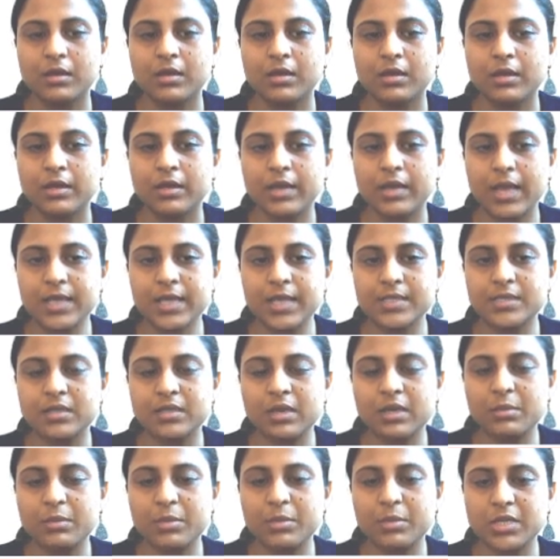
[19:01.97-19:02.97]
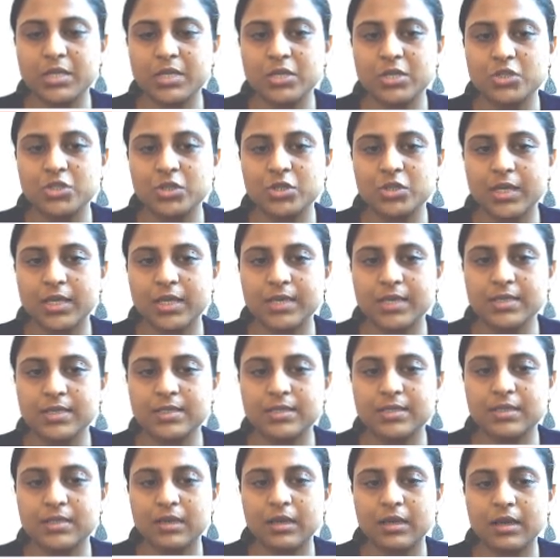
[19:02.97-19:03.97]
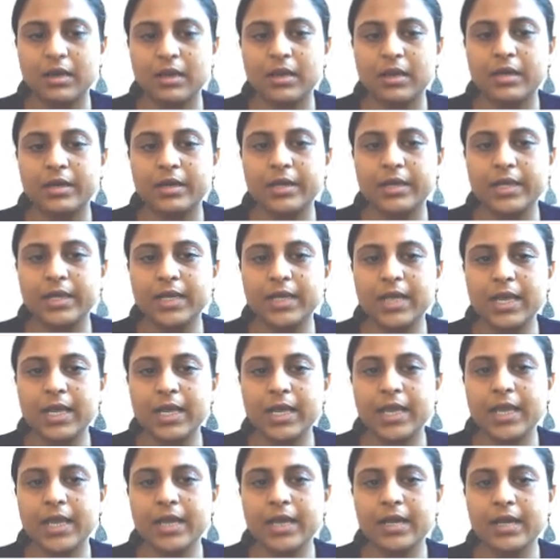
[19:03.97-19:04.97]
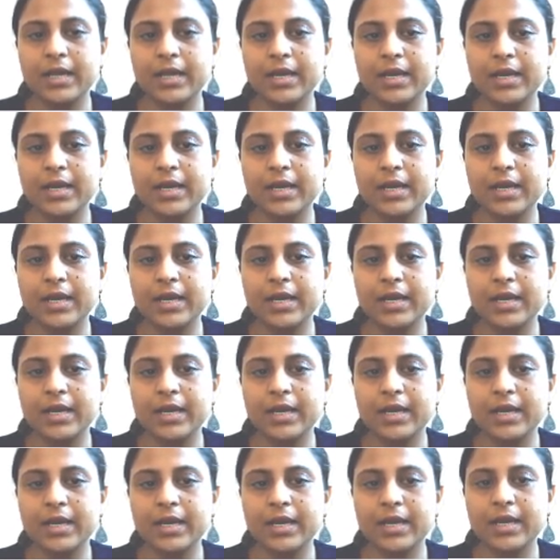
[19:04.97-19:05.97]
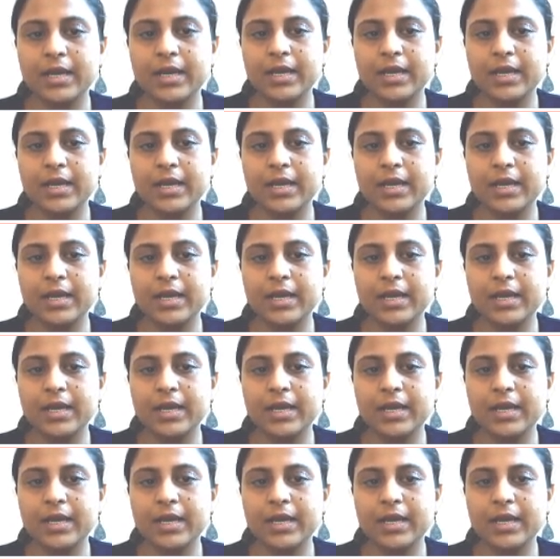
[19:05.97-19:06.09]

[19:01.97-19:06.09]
Next limitation is delay in decision making.